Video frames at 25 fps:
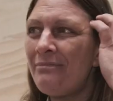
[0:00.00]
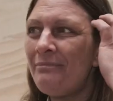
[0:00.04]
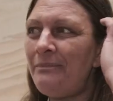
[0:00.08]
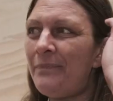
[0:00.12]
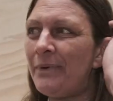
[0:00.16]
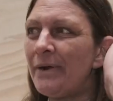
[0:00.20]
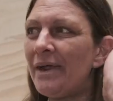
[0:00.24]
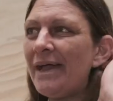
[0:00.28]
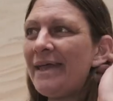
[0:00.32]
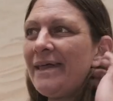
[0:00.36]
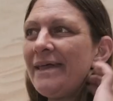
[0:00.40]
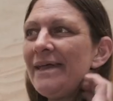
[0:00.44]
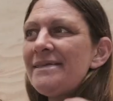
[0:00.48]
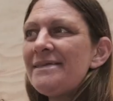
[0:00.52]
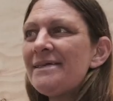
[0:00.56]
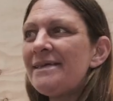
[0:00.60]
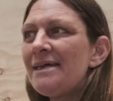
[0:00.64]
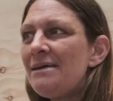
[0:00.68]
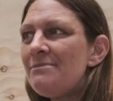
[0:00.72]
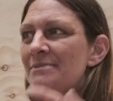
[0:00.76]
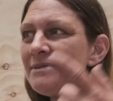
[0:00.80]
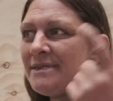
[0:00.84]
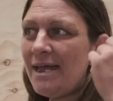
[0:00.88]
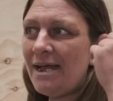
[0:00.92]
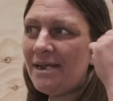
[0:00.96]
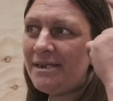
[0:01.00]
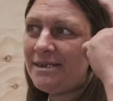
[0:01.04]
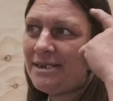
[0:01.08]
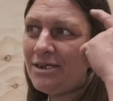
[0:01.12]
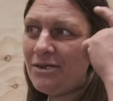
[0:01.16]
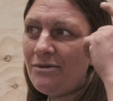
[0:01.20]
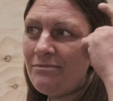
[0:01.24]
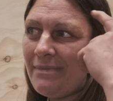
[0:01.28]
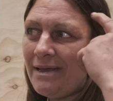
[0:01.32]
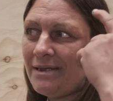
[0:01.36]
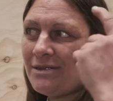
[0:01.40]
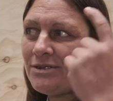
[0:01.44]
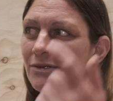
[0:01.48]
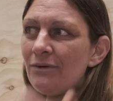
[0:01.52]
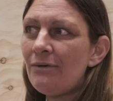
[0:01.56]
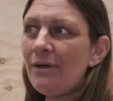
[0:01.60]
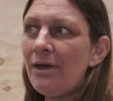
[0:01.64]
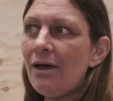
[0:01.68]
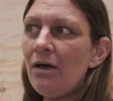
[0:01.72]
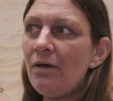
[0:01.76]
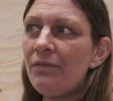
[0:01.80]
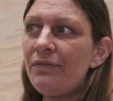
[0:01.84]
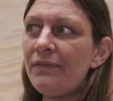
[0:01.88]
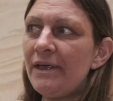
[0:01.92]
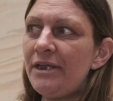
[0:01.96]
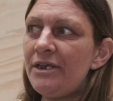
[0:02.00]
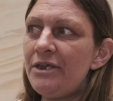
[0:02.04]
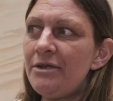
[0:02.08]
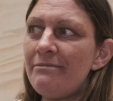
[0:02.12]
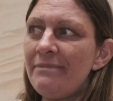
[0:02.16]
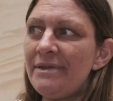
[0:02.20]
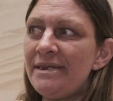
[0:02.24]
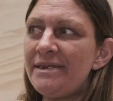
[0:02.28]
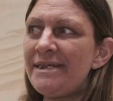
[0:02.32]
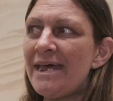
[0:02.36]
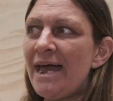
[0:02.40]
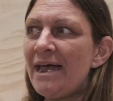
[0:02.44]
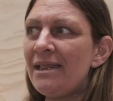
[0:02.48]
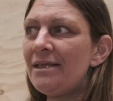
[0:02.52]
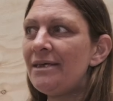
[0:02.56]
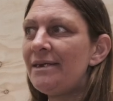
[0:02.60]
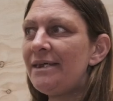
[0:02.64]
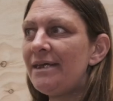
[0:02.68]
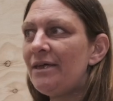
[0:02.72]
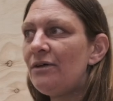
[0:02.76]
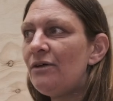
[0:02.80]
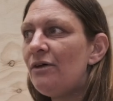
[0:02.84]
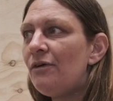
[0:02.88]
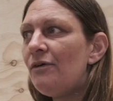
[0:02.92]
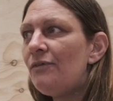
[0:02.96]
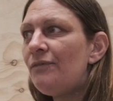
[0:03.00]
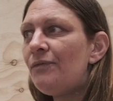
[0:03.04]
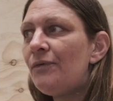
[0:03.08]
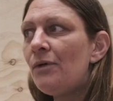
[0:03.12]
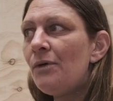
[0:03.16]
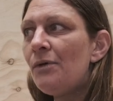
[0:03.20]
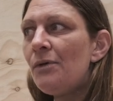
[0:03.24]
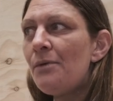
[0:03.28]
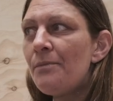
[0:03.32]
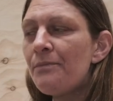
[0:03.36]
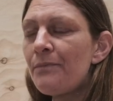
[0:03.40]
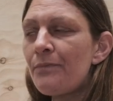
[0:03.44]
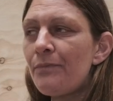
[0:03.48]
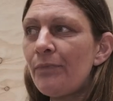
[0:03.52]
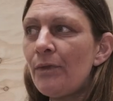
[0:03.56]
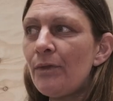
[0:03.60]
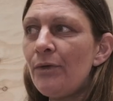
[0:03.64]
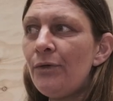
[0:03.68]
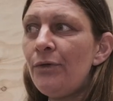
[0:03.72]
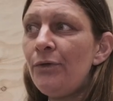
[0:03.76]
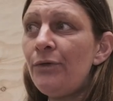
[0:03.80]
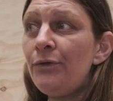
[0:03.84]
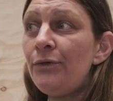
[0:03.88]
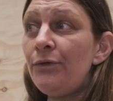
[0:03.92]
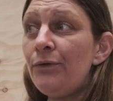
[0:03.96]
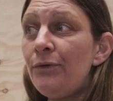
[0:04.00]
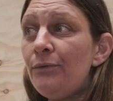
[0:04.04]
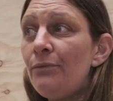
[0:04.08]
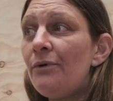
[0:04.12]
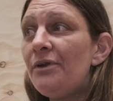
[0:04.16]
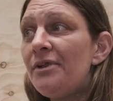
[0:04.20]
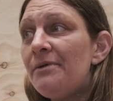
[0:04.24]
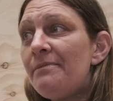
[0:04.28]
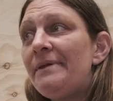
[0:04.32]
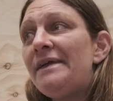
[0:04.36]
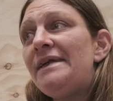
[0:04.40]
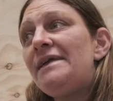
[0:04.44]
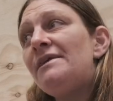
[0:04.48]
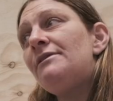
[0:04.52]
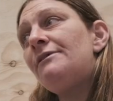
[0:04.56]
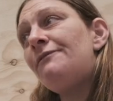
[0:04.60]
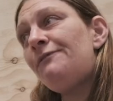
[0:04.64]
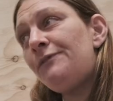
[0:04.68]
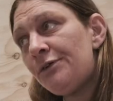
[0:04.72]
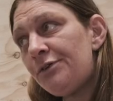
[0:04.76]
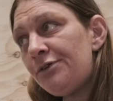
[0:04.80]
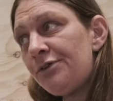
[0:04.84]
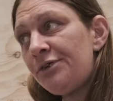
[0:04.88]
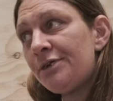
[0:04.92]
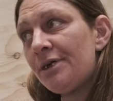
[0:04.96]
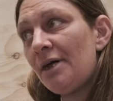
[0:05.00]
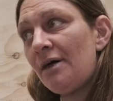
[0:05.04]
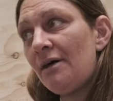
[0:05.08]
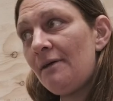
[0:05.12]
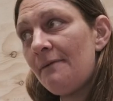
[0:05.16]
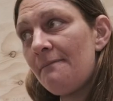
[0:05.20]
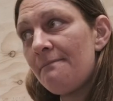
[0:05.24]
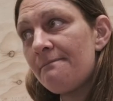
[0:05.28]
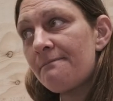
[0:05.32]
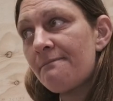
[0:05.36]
But I guess it comes down to your mental health and your mentality of who you want to be in the future.